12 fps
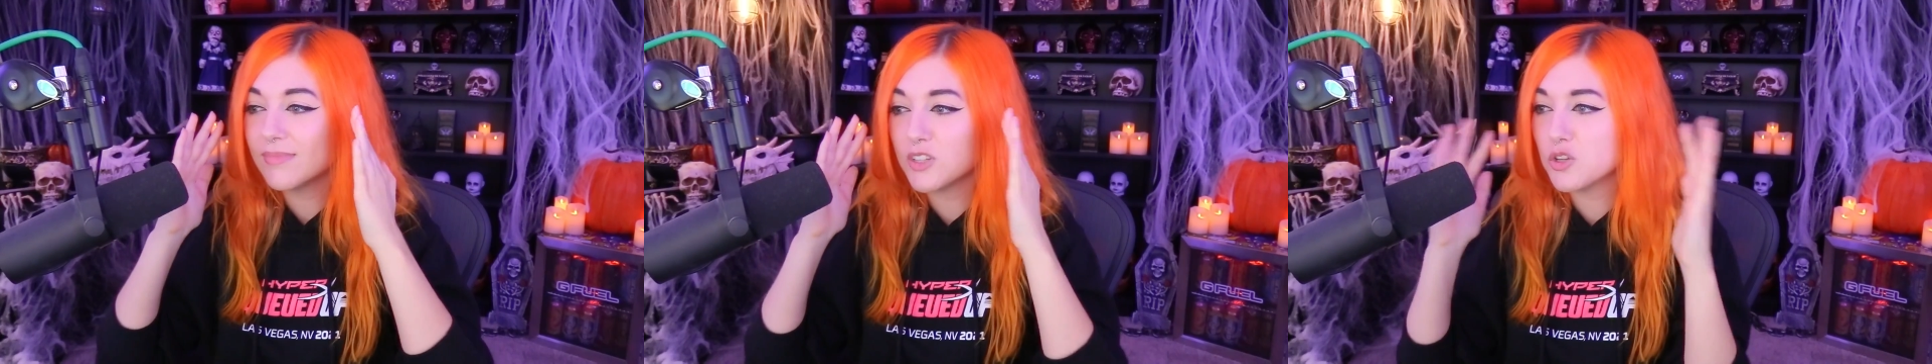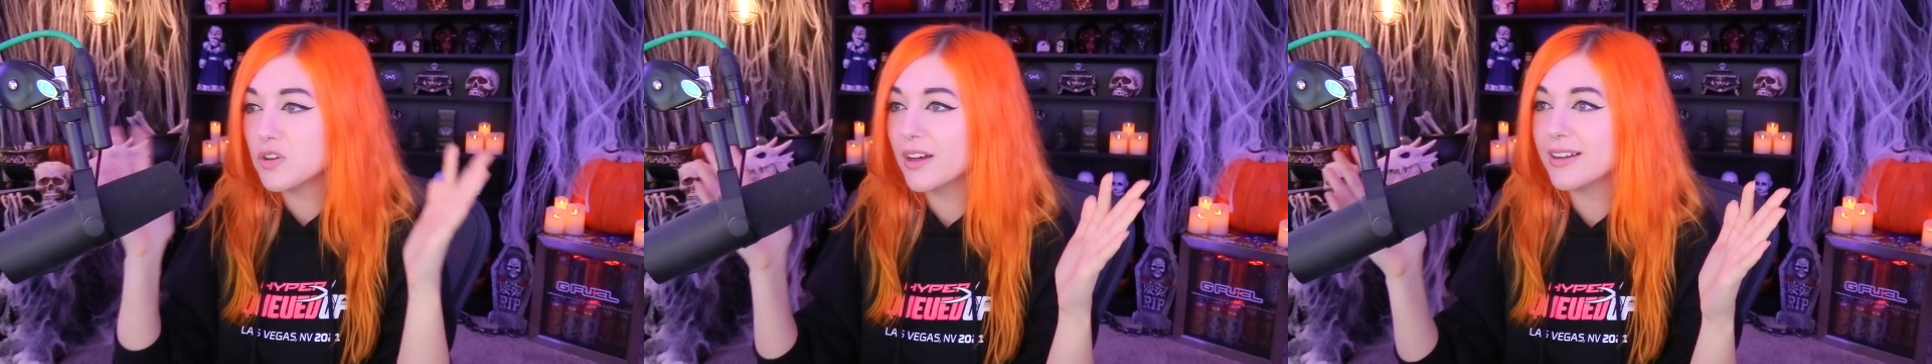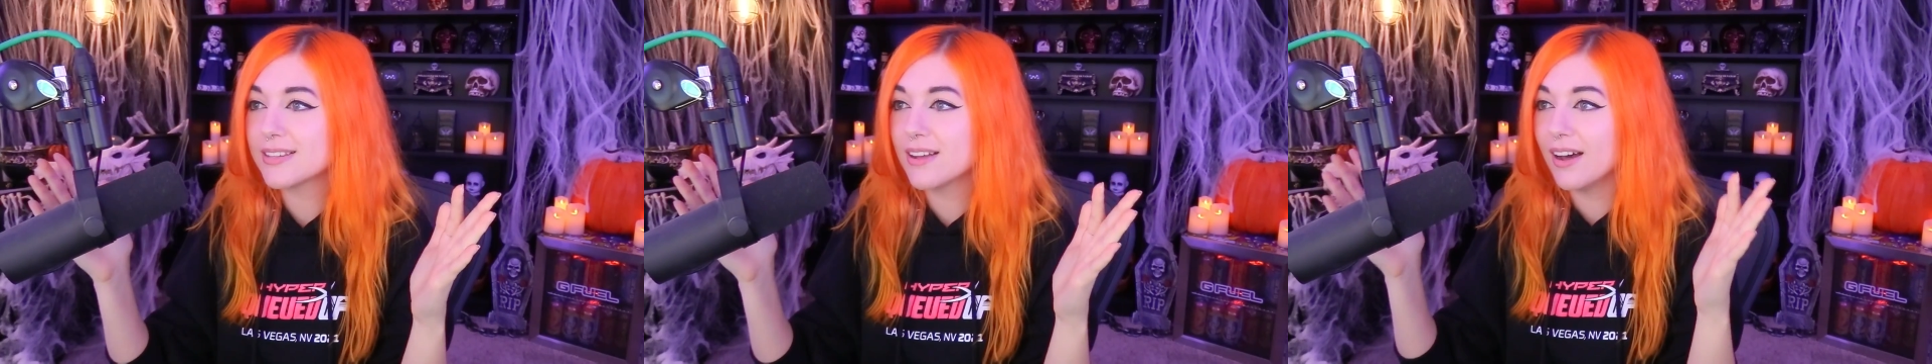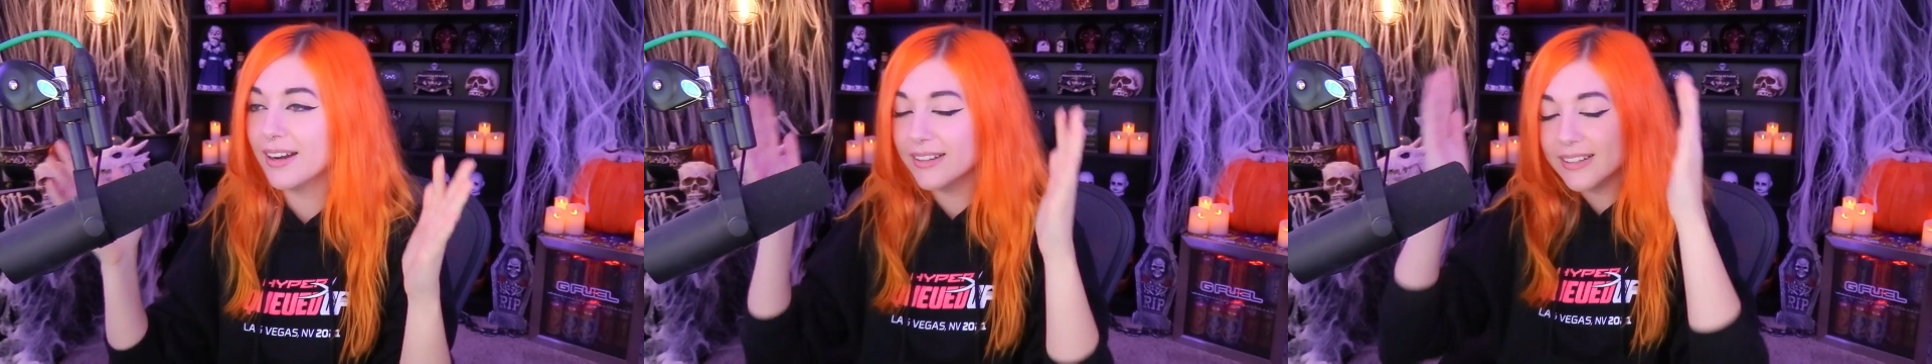you guys
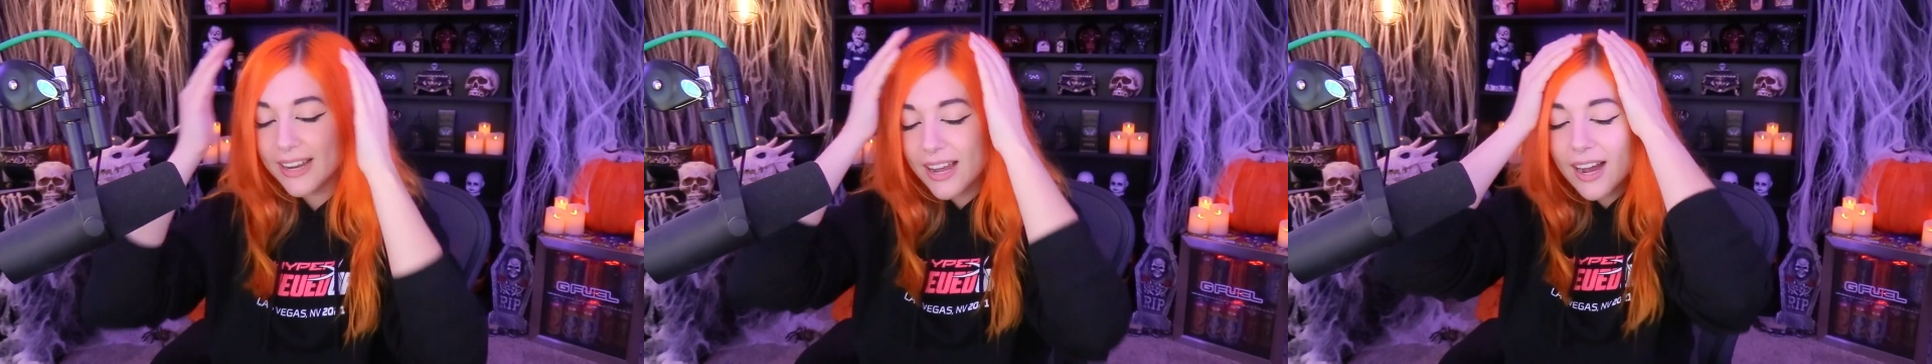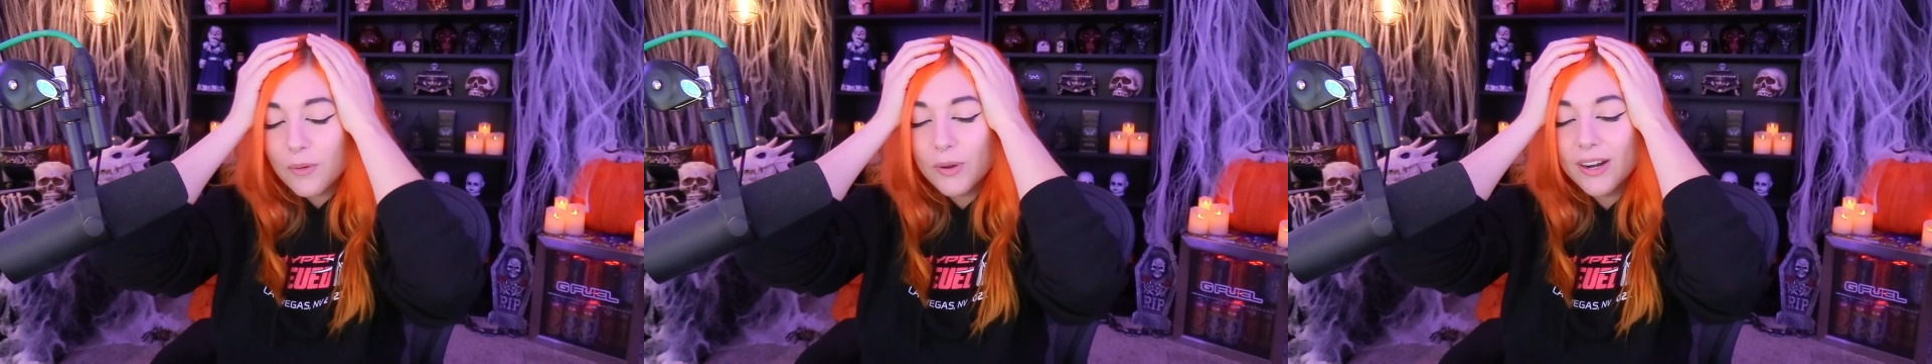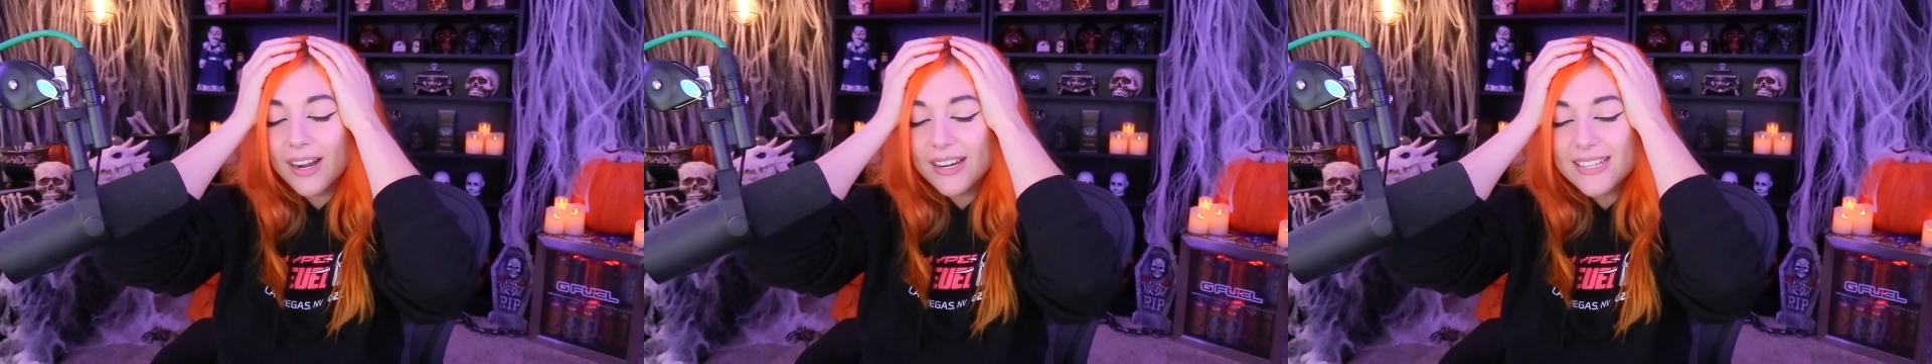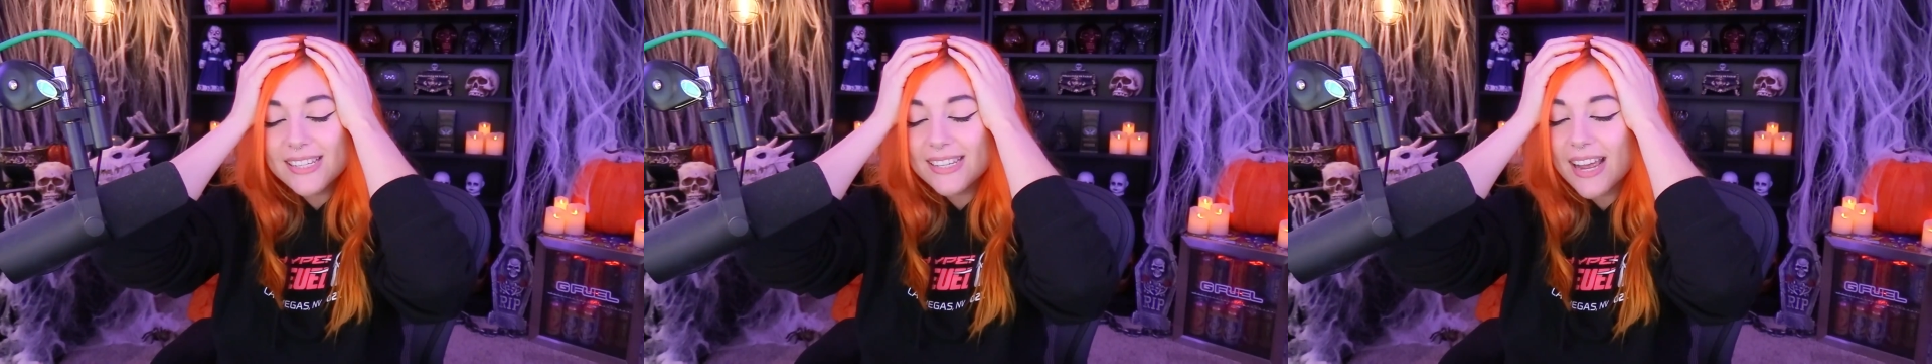got it. Like when
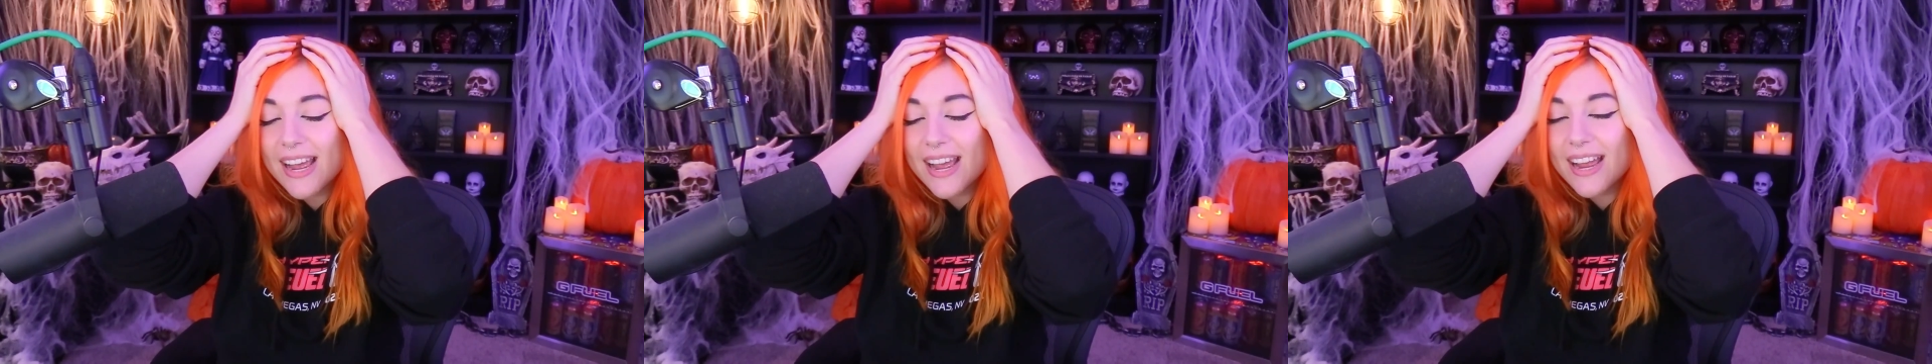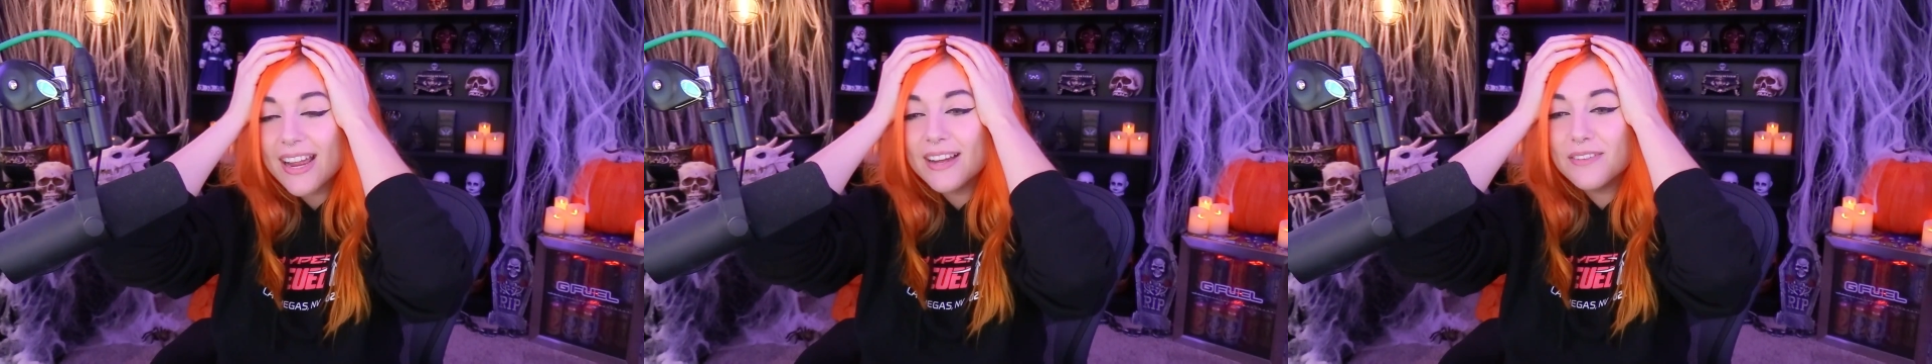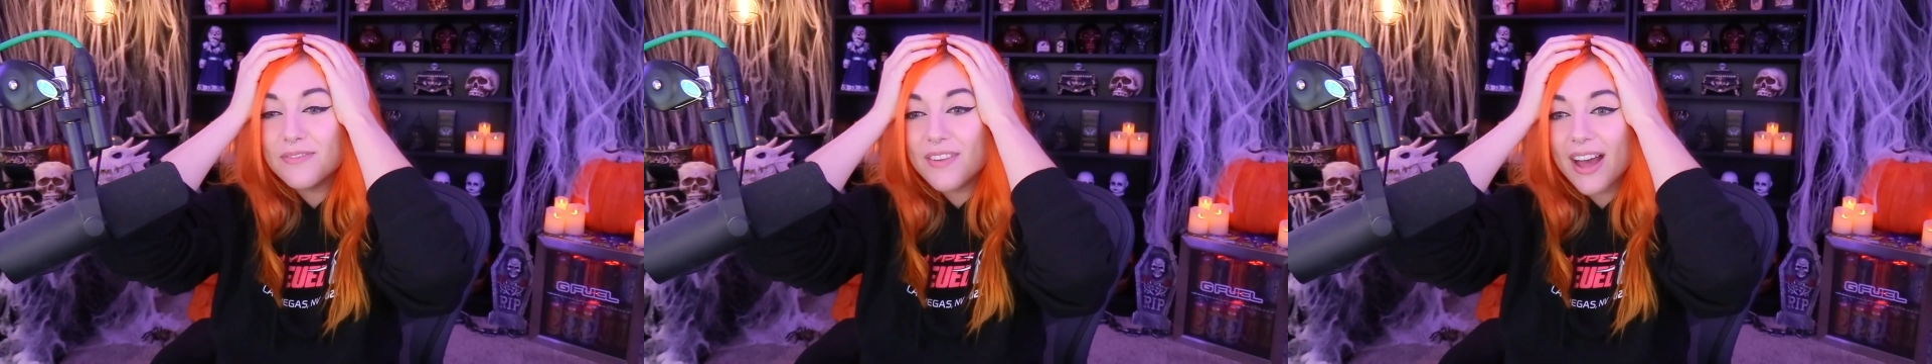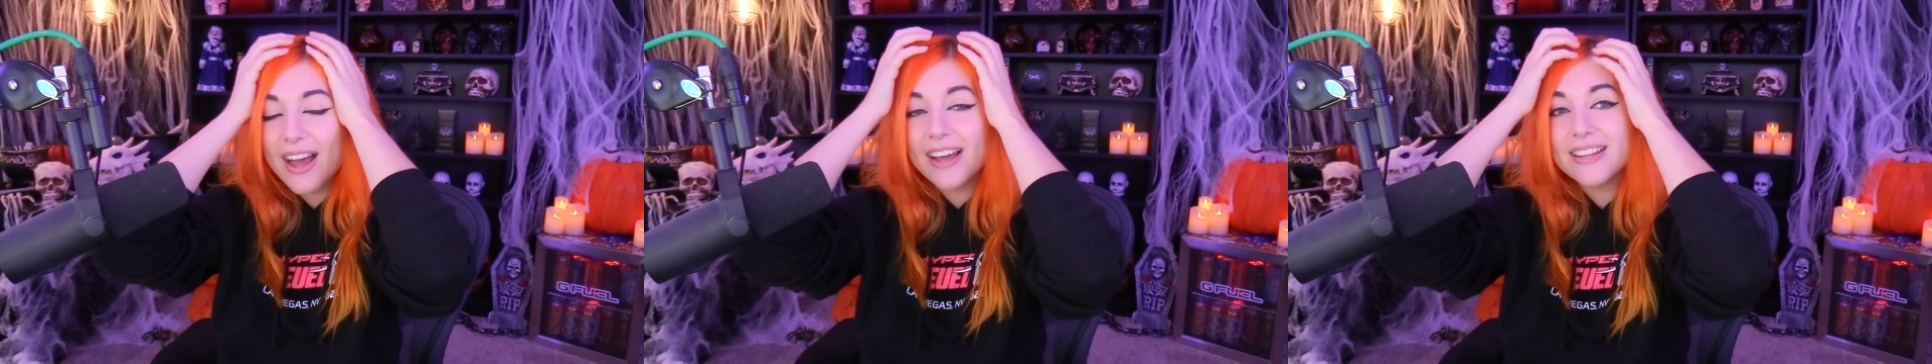I say
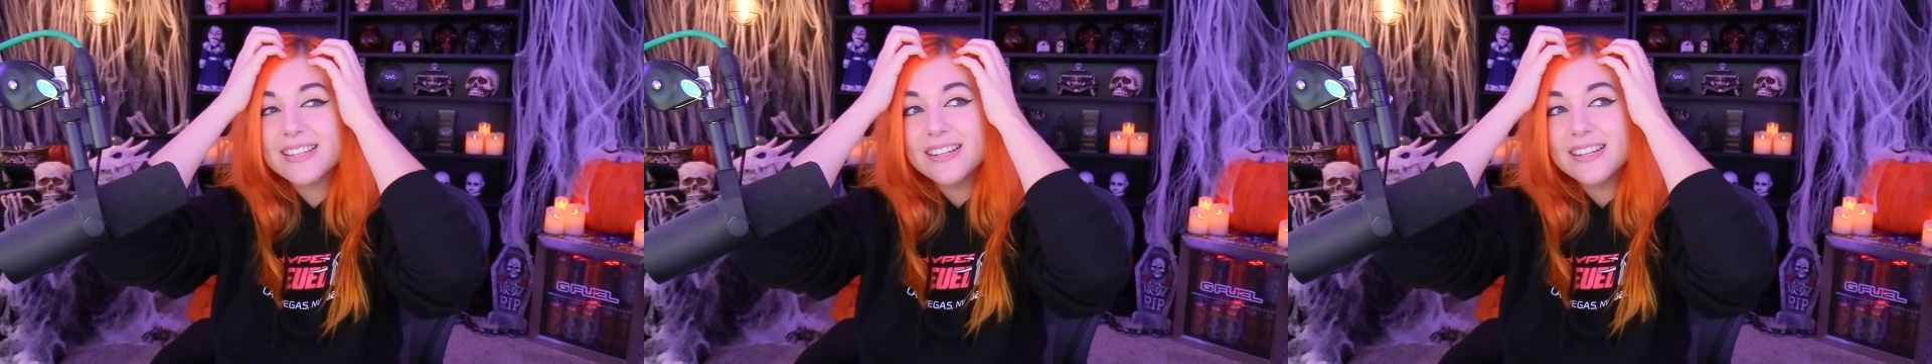that